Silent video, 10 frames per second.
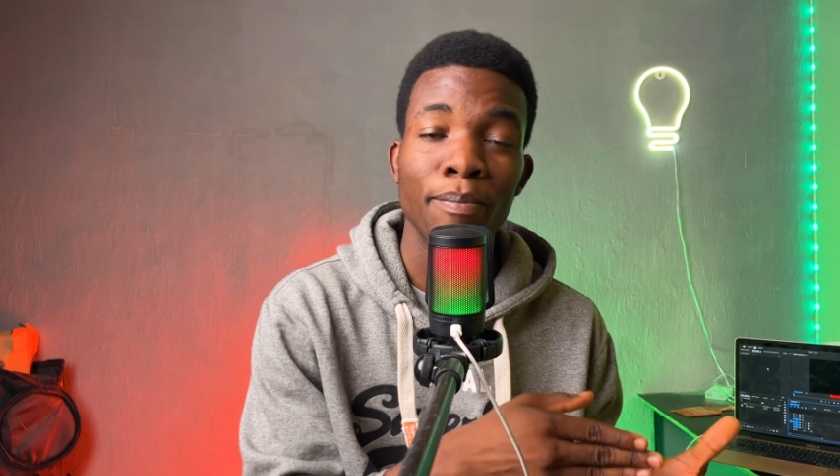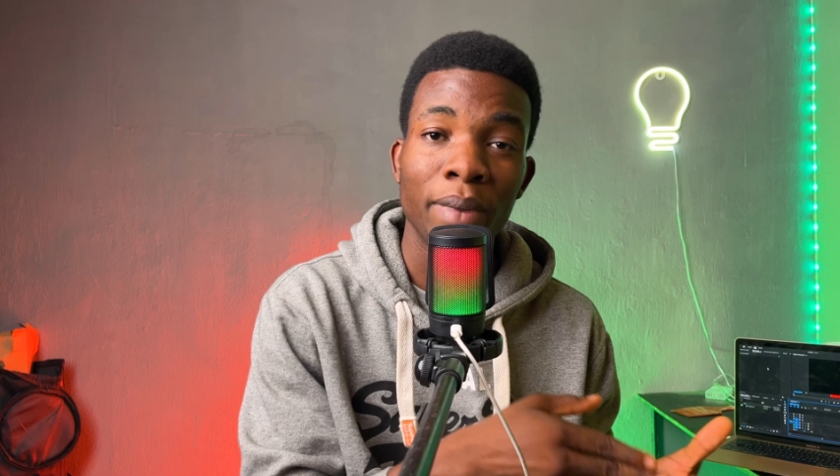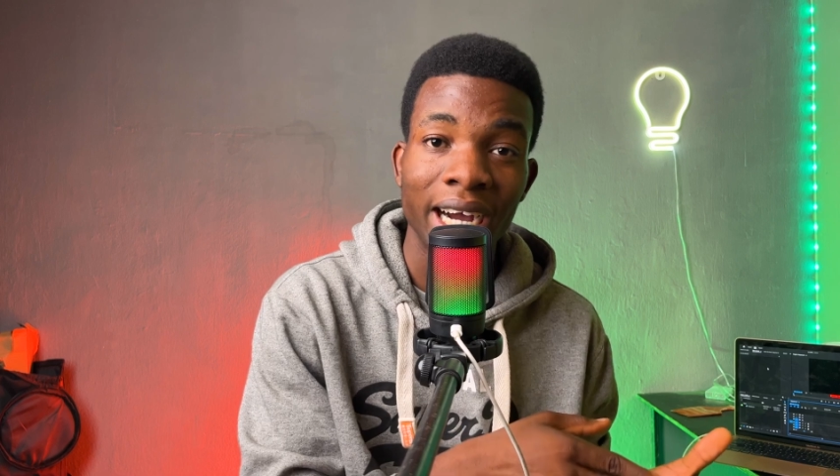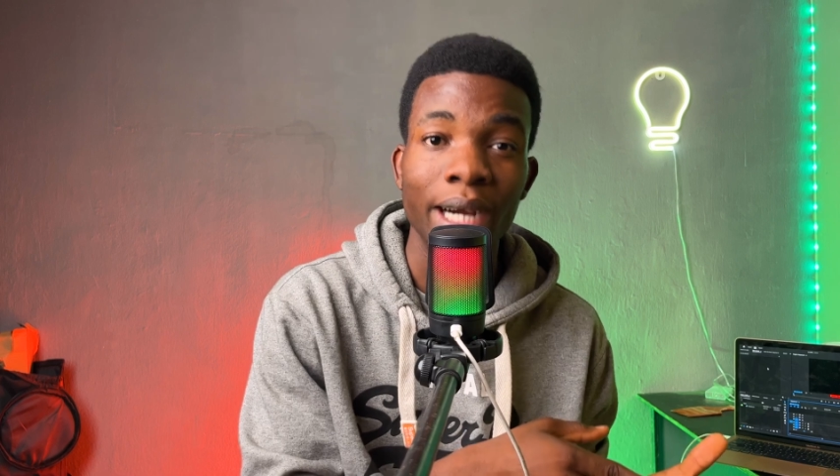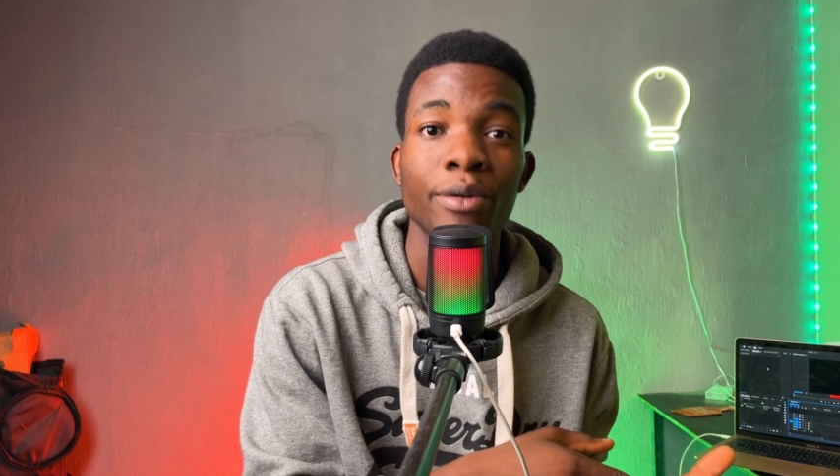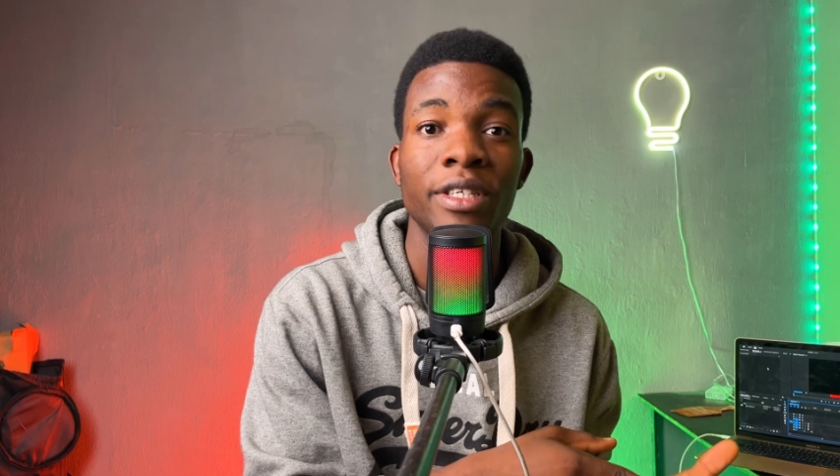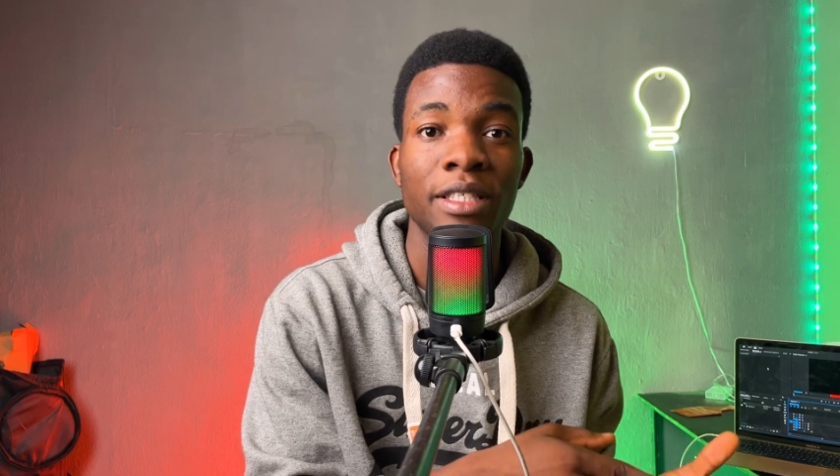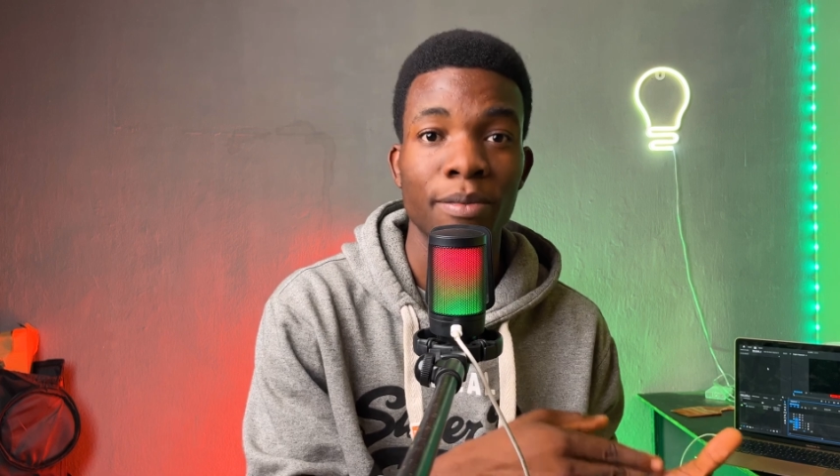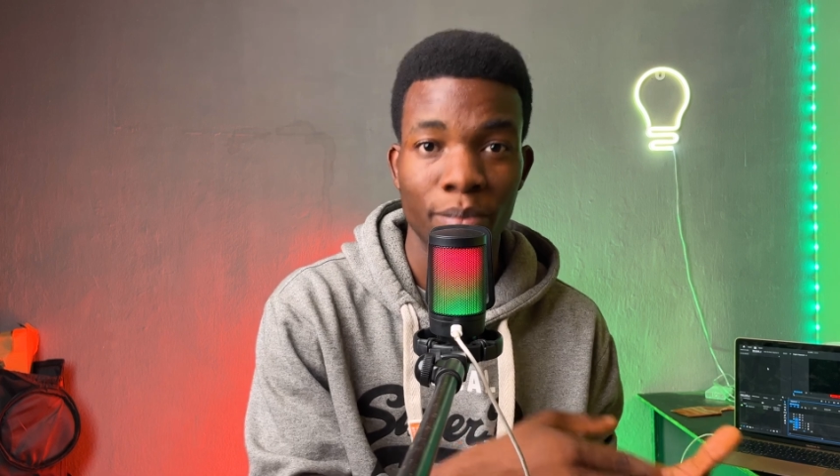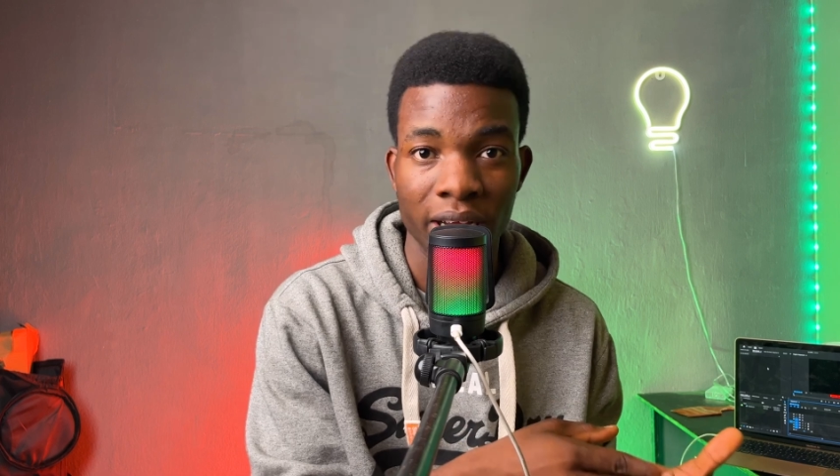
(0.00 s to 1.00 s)

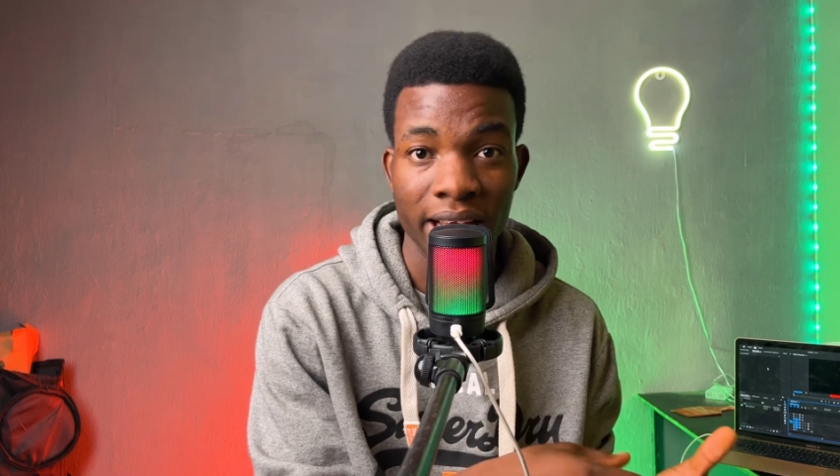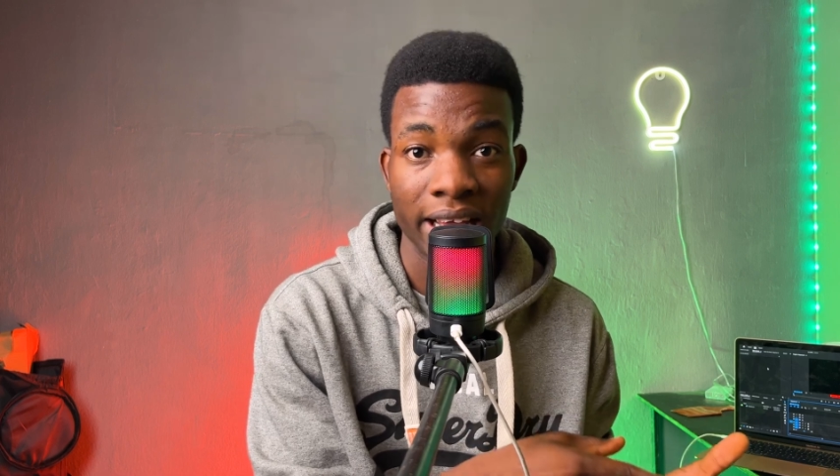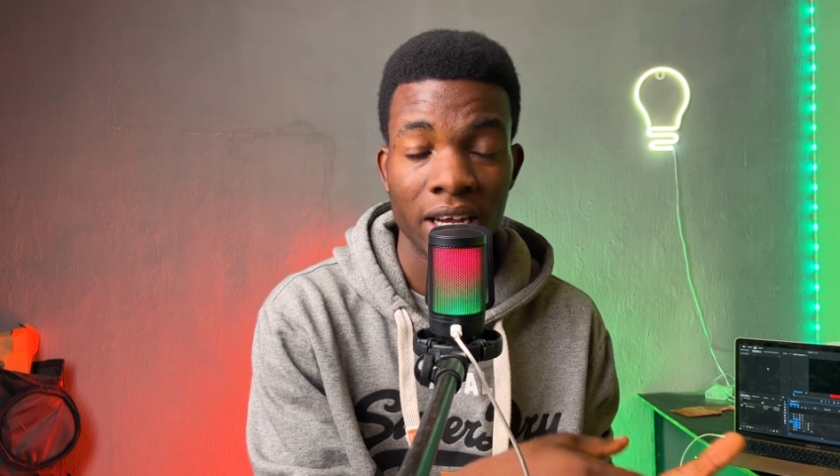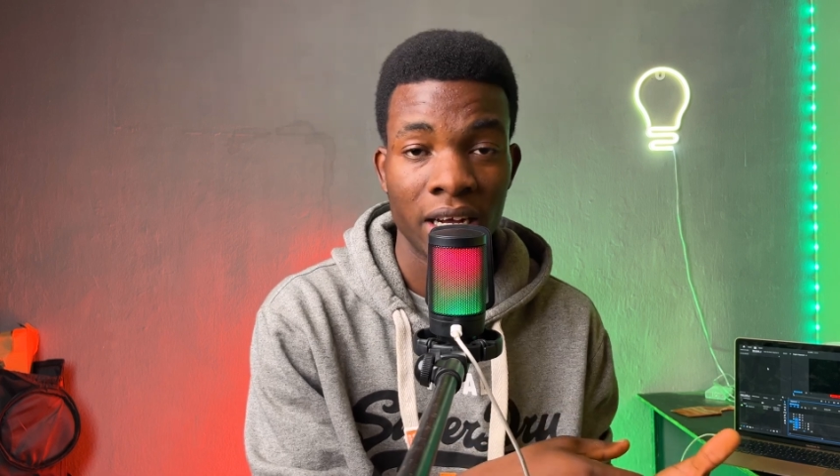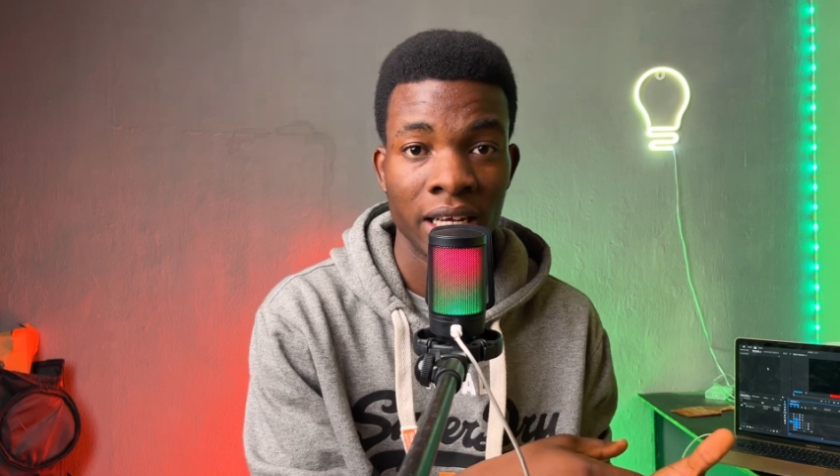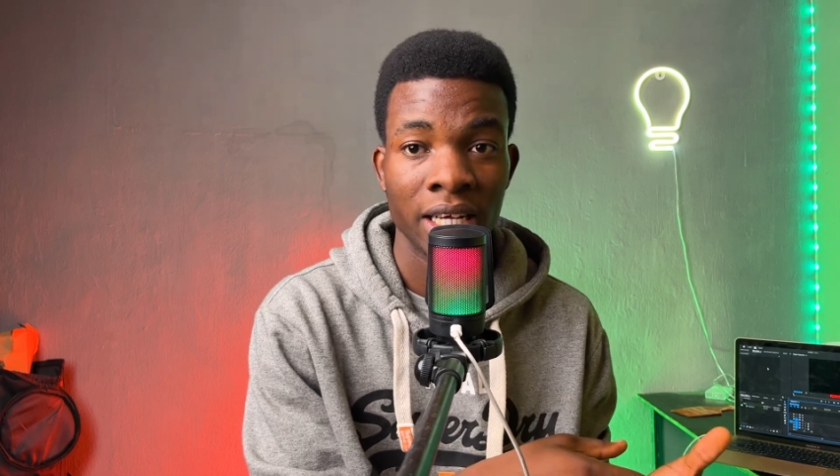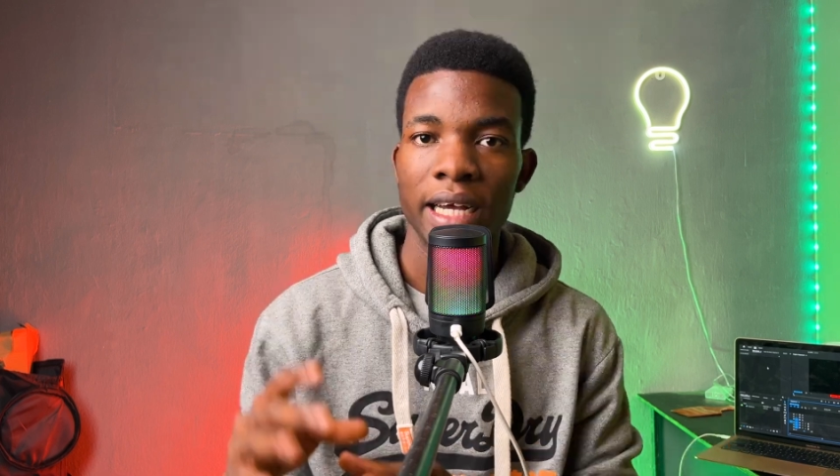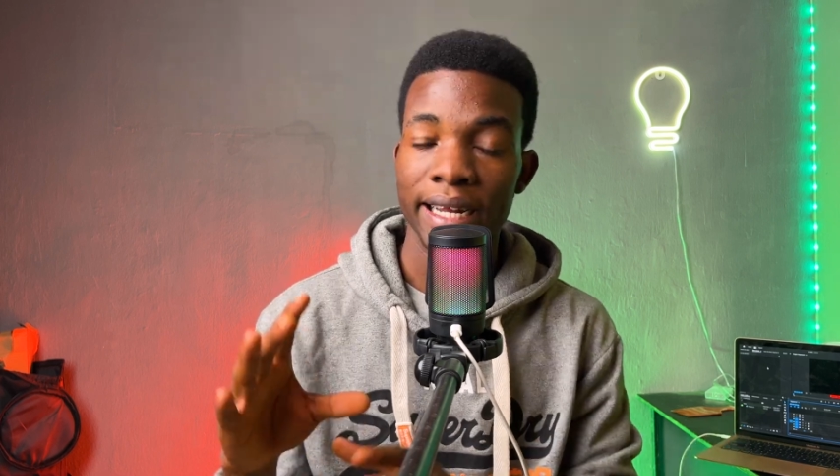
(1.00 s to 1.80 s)
powered by AI.